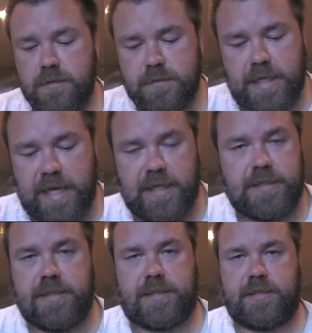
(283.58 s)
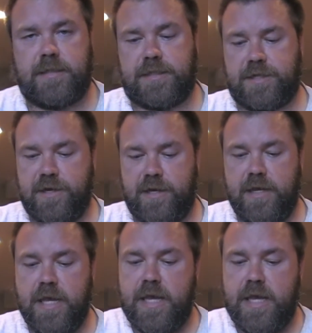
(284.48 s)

Yeah, it's good.